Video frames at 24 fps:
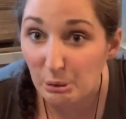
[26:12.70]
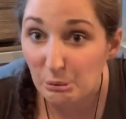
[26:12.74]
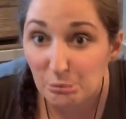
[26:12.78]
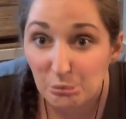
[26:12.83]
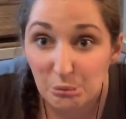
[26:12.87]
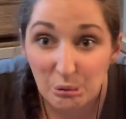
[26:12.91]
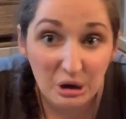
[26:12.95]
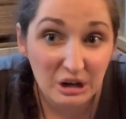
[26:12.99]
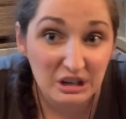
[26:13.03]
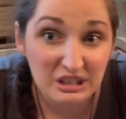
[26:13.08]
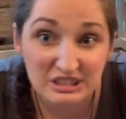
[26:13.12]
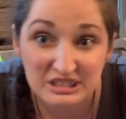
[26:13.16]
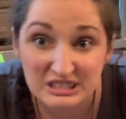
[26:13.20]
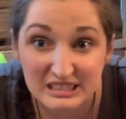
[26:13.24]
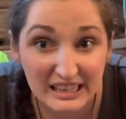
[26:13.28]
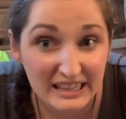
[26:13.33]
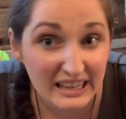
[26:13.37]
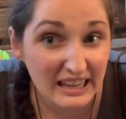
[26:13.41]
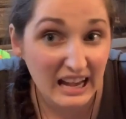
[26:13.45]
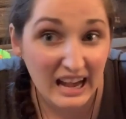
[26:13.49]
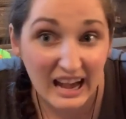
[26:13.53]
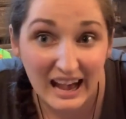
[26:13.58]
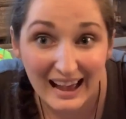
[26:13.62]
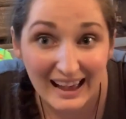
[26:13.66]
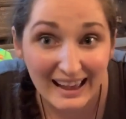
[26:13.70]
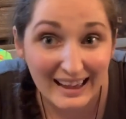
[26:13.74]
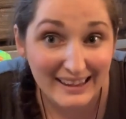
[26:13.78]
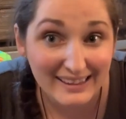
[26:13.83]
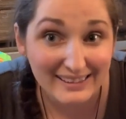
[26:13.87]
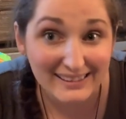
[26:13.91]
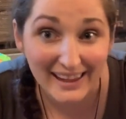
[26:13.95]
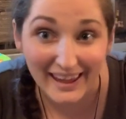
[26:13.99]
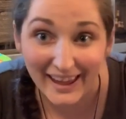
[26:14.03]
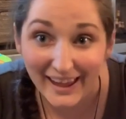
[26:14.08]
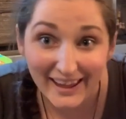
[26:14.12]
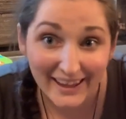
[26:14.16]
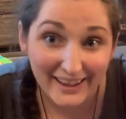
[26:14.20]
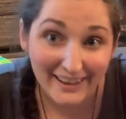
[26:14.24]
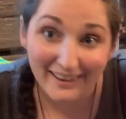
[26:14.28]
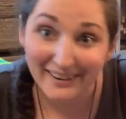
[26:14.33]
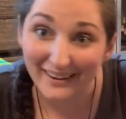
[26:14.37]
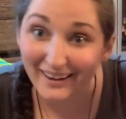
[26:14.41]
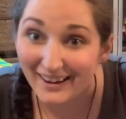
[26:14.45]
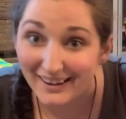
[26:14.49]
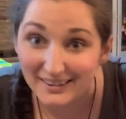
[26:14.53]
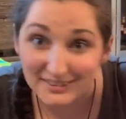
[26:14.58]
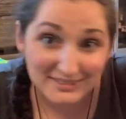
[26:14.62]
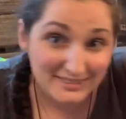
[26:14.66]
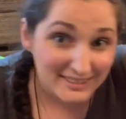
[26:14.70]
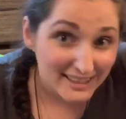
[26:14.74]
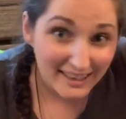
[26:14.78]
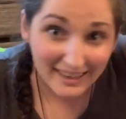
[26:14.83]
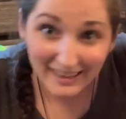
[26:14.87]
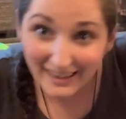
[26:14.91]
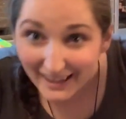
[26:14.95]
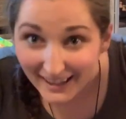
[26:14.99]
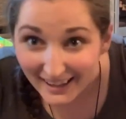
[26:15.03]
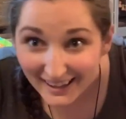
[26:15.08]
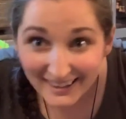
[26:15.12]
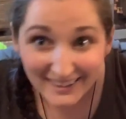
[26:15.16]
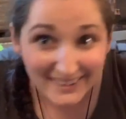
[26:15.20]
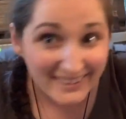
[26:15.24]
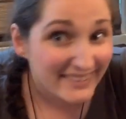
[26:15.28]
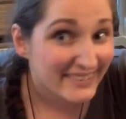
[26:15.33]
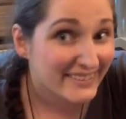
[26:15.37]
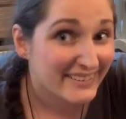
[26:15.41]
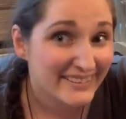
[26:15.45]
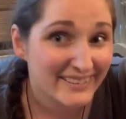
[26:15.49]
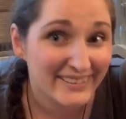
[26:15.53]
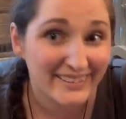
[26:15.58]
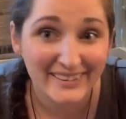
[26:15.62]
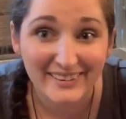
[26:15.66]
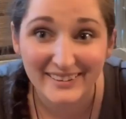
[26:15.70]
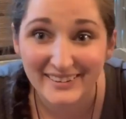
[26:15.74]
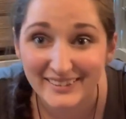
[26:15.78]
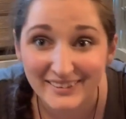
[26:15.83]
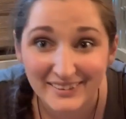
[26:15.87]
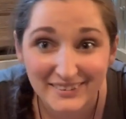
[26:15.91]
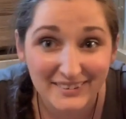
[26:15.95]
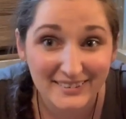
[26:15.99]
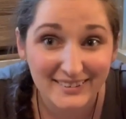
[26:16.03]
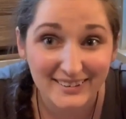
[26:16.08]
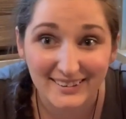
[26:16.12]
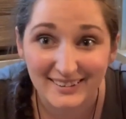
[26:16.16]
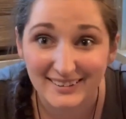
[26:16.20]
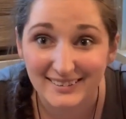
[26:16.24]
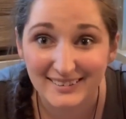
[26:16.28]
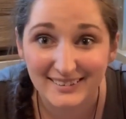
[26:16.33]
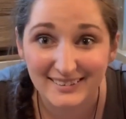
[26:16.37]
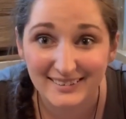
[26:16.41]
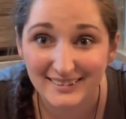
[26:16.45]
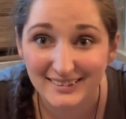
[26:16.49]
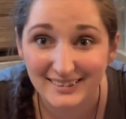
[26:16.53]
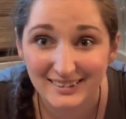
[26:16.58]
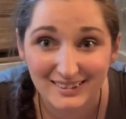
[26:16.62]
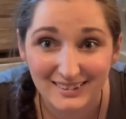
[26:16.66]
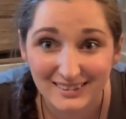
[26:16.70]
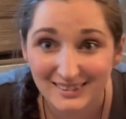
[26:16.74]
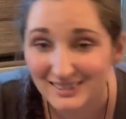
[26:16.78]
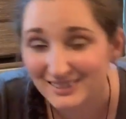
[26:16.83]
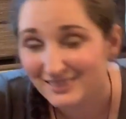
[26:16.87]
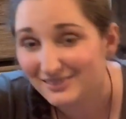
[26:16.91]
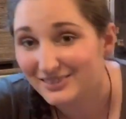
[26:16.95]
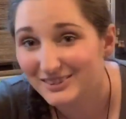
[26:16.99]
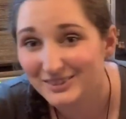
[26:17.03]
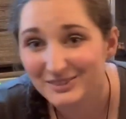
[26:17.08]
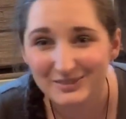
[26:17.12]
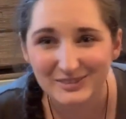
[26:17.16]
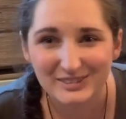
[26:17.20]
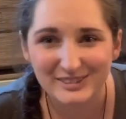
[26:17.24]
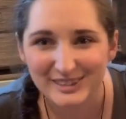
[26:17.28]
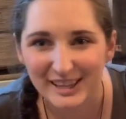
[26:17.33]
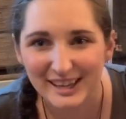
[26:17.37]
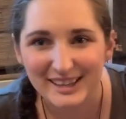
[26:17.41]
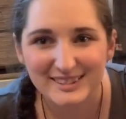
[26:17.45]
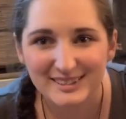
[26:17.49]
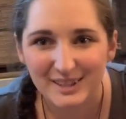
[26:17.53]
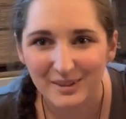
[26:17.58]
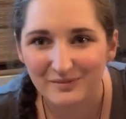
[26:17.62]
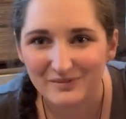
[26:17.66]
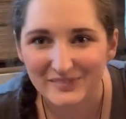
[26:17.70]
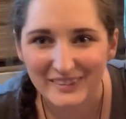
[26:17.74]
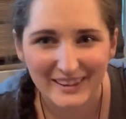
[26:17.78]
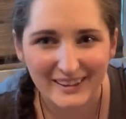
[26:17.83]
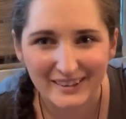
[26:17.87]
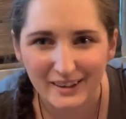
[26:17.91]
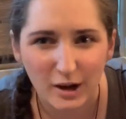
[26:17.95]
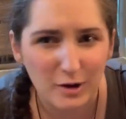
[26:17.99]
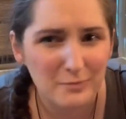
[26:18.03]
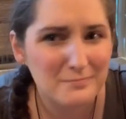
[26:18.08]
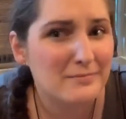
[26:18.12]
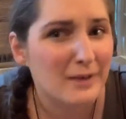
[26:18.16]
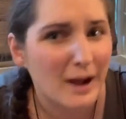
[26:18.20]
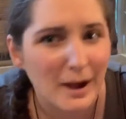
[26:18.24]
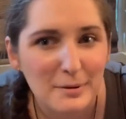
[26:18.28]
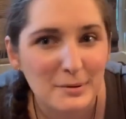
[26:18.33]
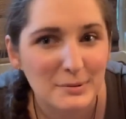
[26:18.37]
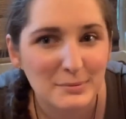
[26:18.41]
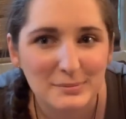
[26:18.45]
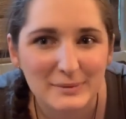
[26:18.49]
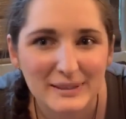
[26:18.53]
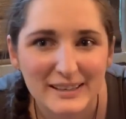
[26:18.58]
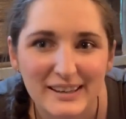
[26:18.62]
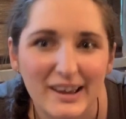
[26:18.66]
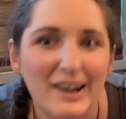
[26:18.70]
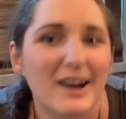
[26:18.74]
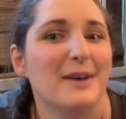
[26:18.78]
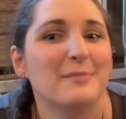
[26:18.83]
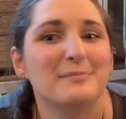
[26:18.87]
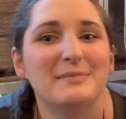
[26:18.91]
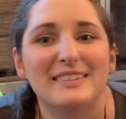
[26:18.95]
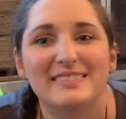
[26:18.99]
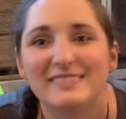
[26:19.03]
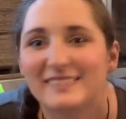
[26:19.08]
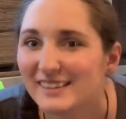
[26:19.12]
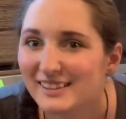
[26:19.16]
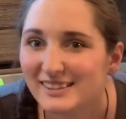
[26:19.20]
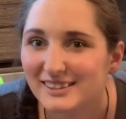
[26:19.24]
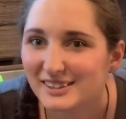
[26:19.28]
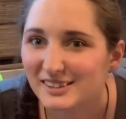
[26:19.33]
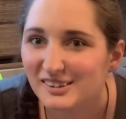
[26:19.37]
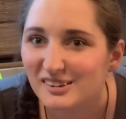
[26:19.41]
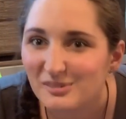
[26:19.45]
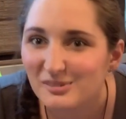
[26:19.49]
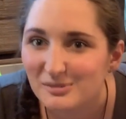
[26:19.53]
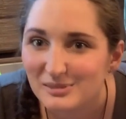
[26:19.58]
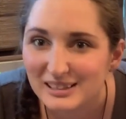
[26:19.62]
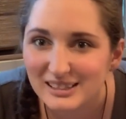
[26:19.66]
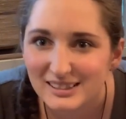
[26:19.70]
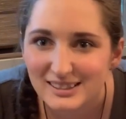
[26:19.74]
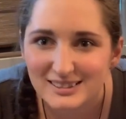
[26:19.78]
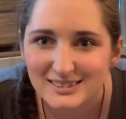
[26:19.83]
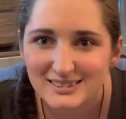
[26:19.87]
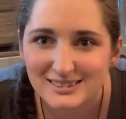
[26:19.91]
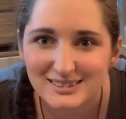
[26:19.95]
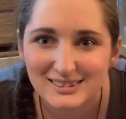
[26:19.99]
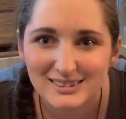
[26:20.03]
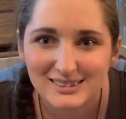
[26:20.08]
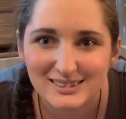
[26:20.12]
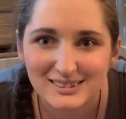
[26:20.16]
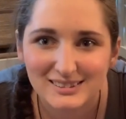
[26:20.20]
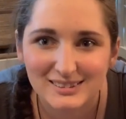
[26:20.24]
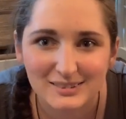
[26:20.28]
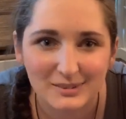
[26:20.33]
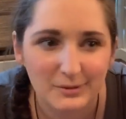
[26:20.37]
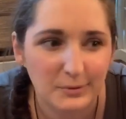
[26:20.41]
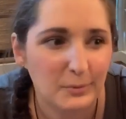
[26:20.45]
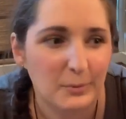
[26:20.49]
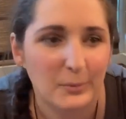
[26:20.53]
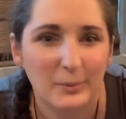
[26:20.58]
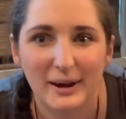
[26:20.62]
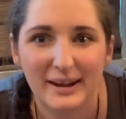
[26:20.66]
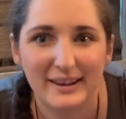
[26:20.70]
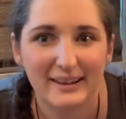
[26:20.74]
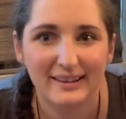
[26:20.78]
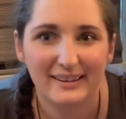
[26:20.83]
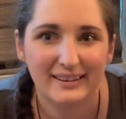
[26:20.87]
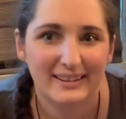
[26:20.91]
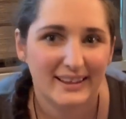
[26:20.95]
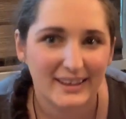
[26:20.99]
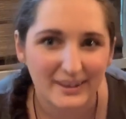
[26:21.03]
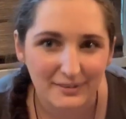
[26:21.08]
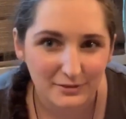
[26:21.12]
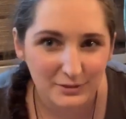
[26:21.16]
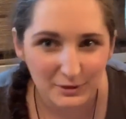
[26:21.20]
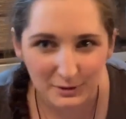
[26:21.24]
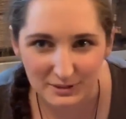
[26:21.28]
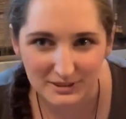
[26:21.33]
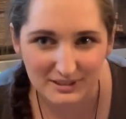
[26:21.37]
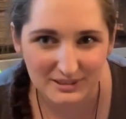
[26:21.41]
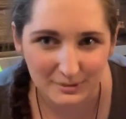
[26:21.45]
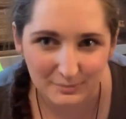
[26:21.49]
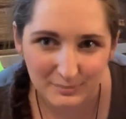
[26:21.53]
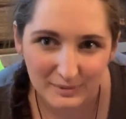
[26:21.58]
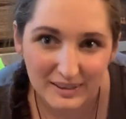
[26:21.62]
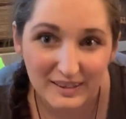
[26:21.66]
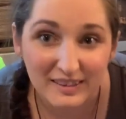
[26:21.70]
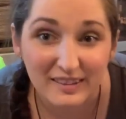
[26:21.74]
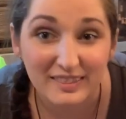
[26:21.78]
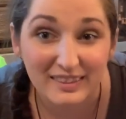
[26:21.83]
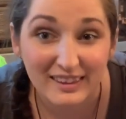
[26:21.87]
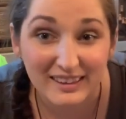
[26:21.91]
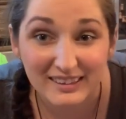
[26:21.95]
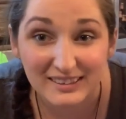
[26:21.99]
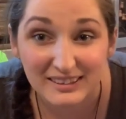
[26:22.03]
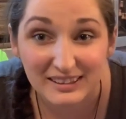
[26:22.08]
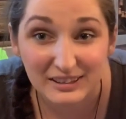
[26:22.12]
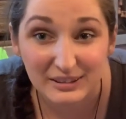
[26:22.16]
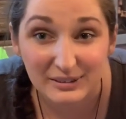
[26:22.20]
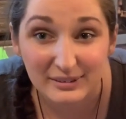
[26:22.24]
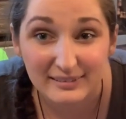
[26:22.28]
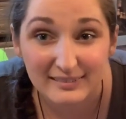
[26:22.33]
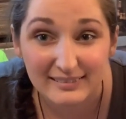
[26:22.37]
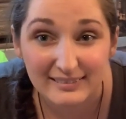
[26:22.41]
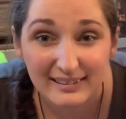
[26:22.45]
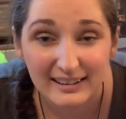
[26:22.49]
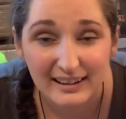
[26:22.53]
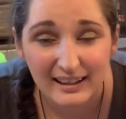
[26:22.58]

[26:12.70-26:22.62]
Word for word: want to say hi, hey, I'll say hey, or if you say something, I'll probably comment thank you, because why, like, of course I'm gonna thank you.